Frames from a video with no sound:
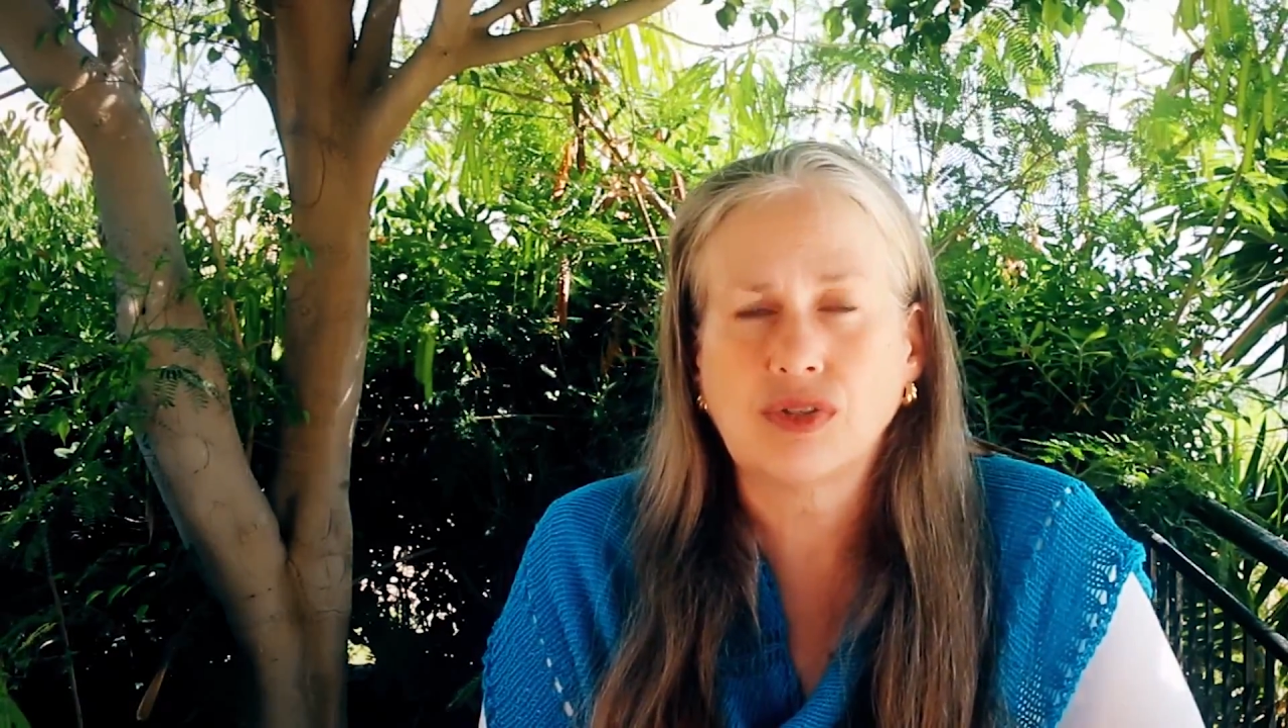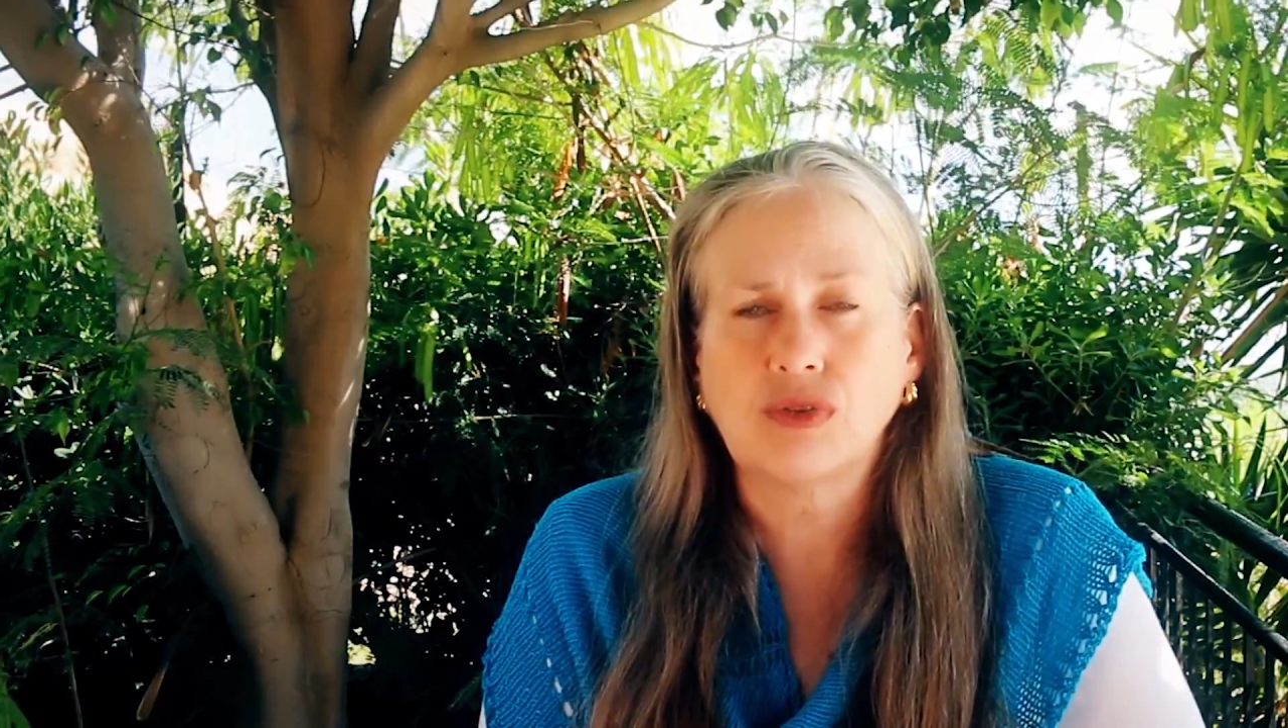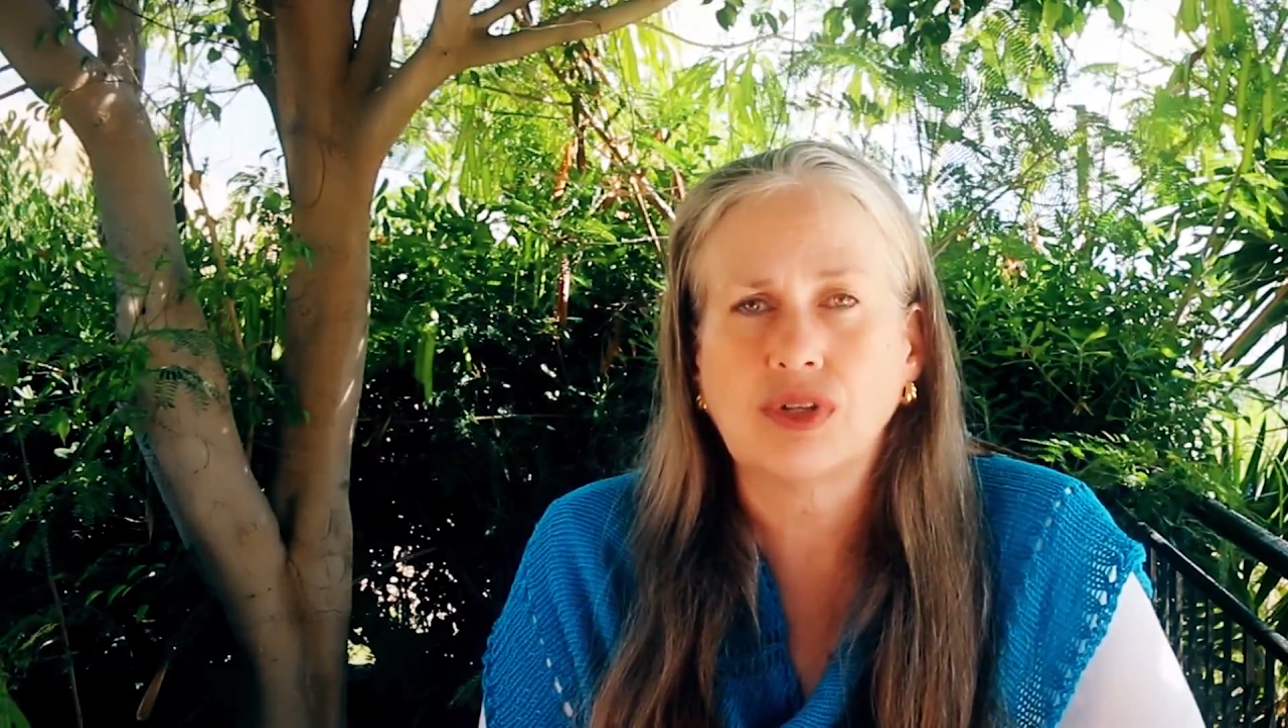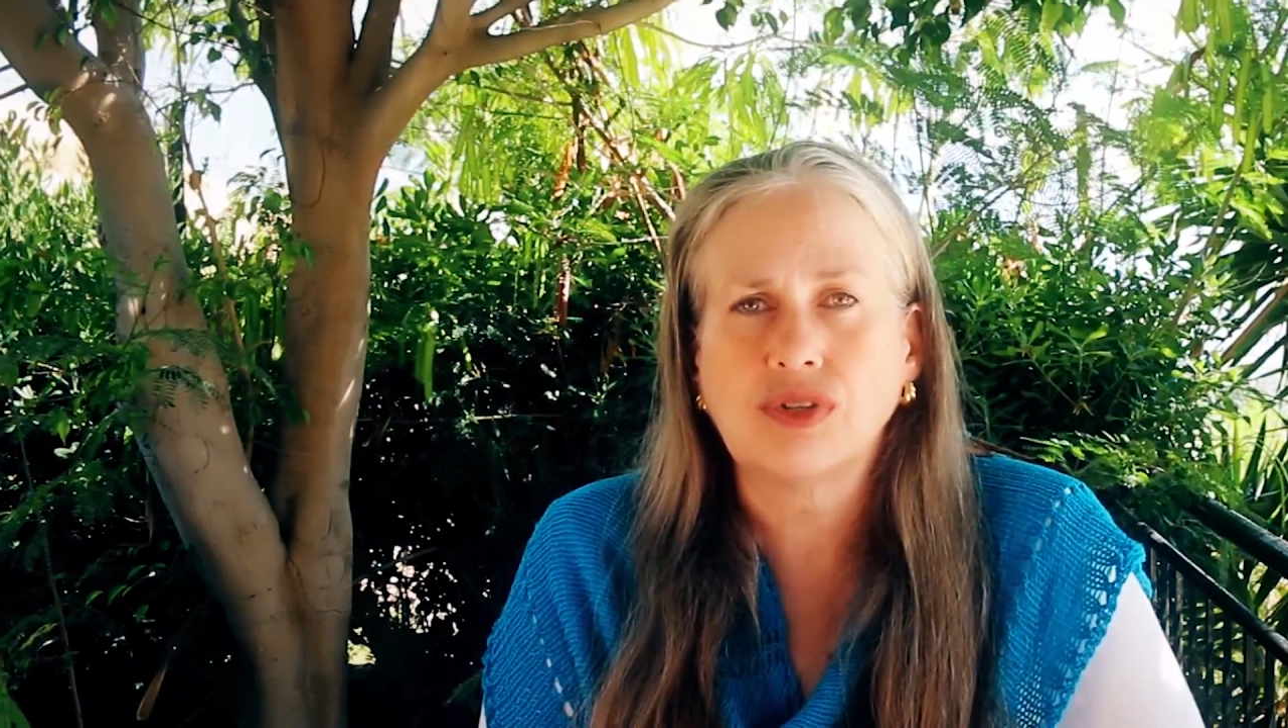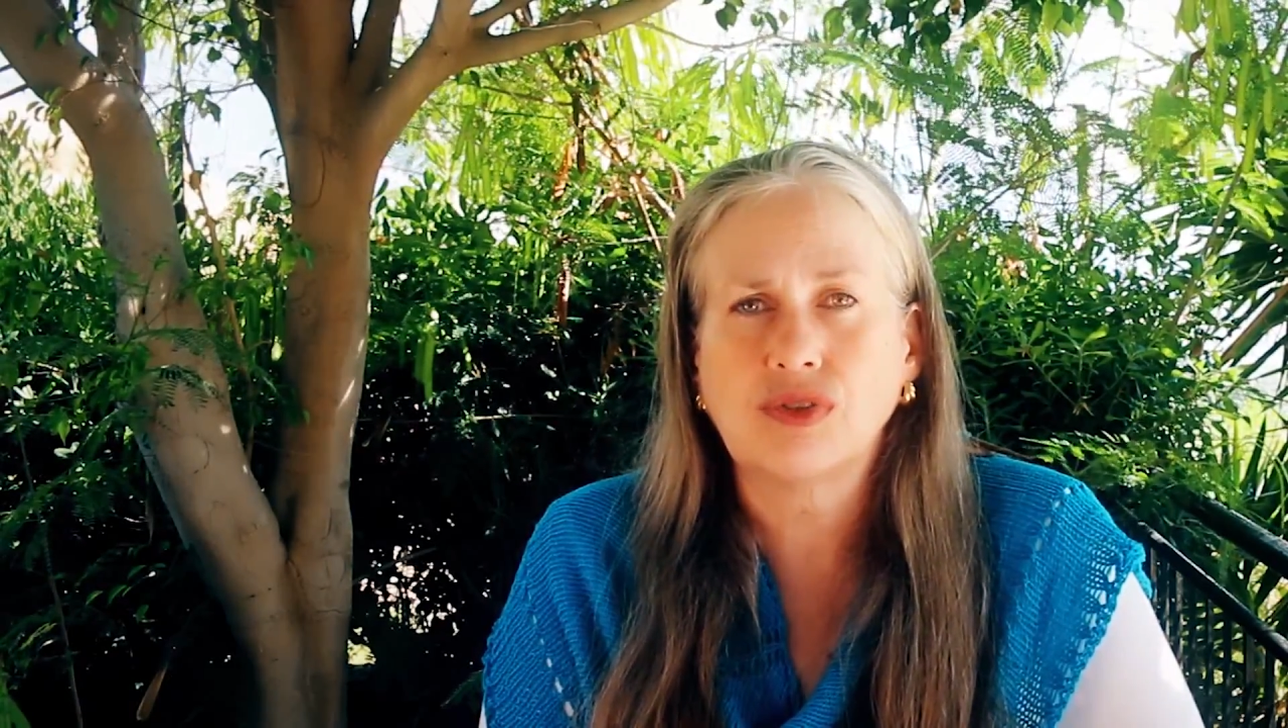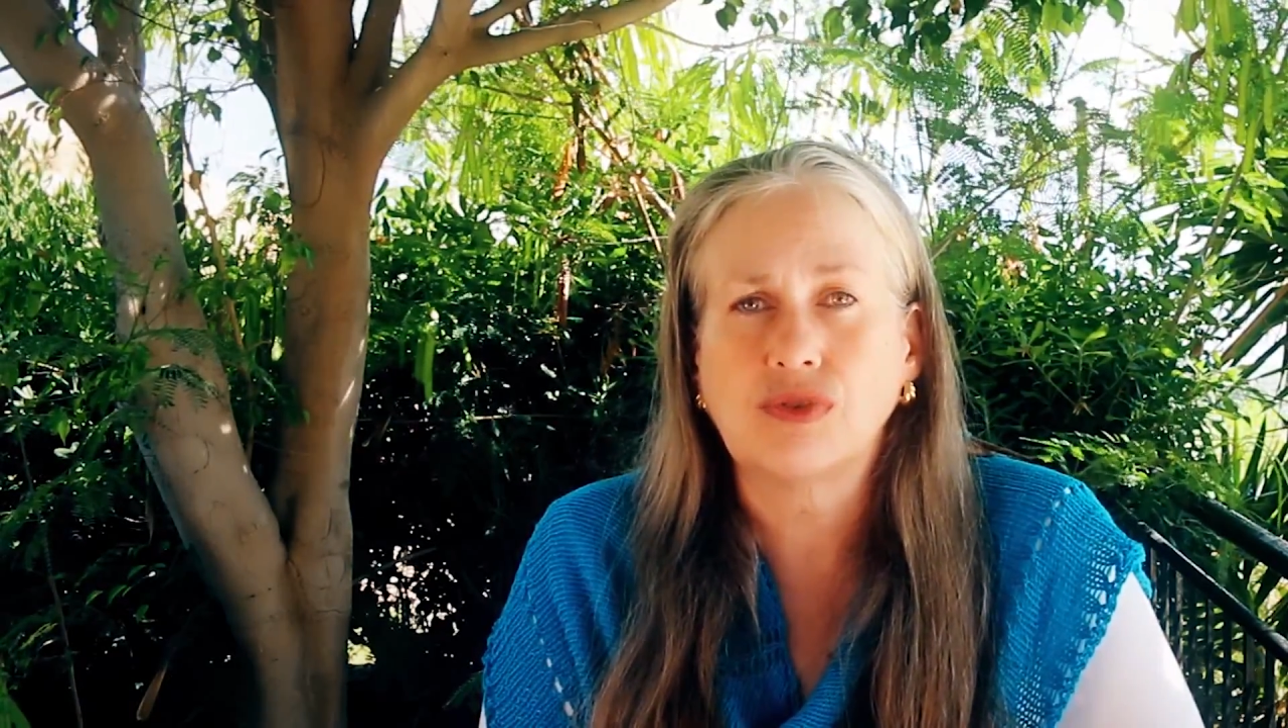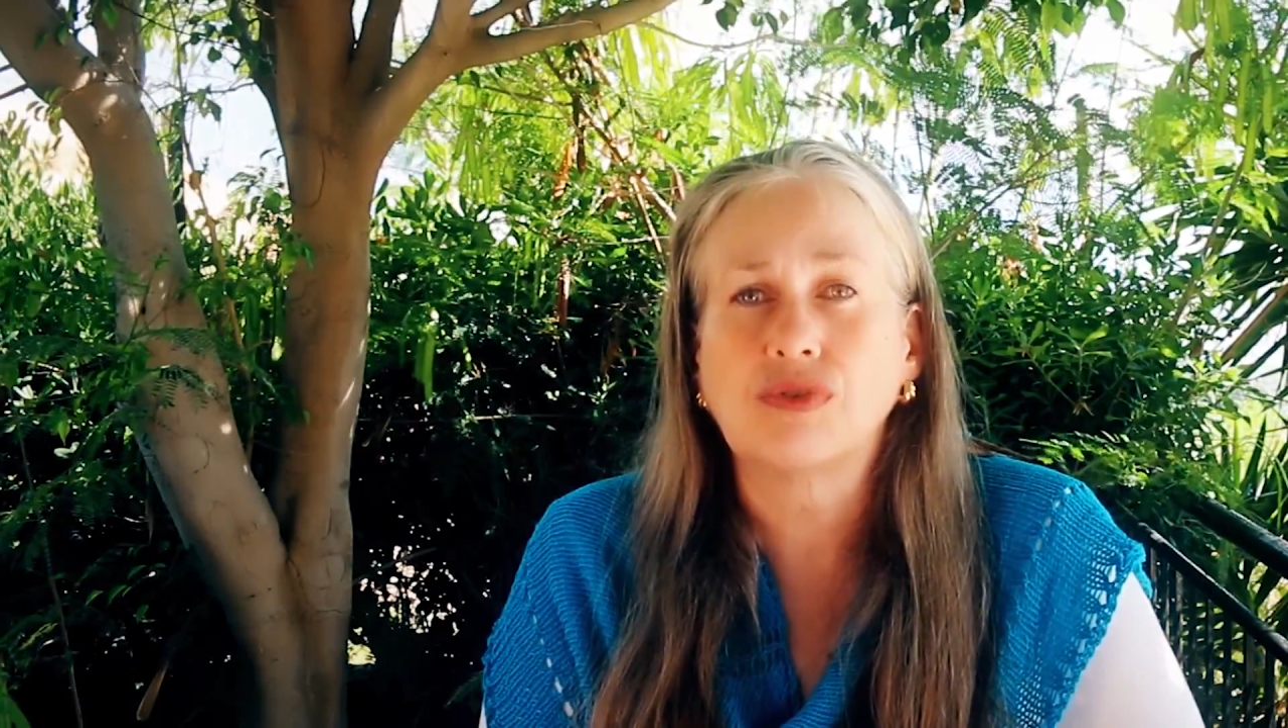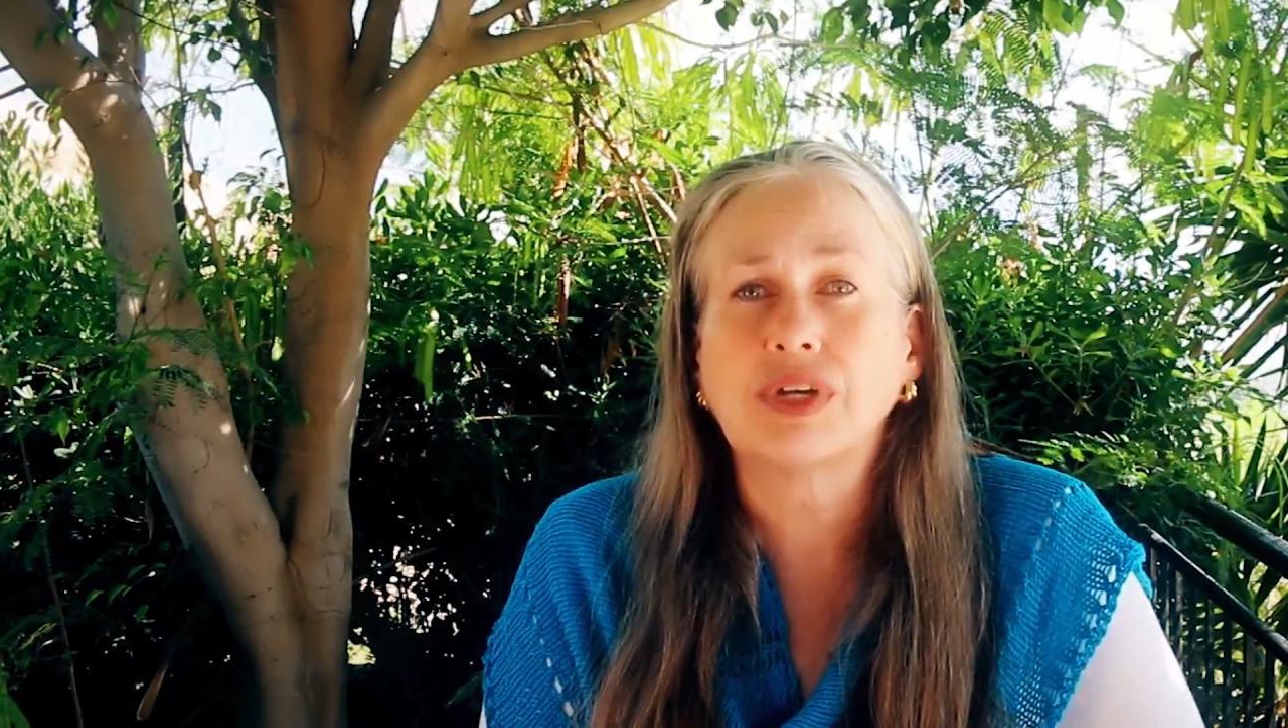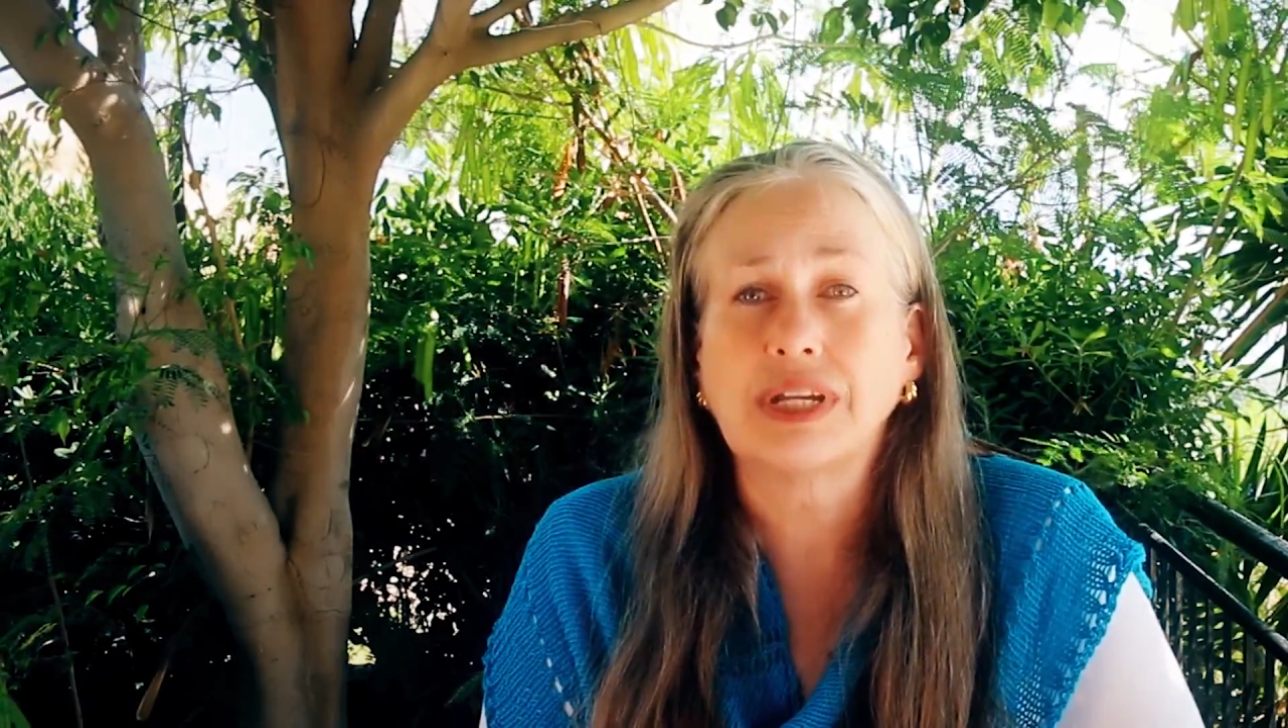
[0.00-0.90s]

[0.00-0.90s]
source truth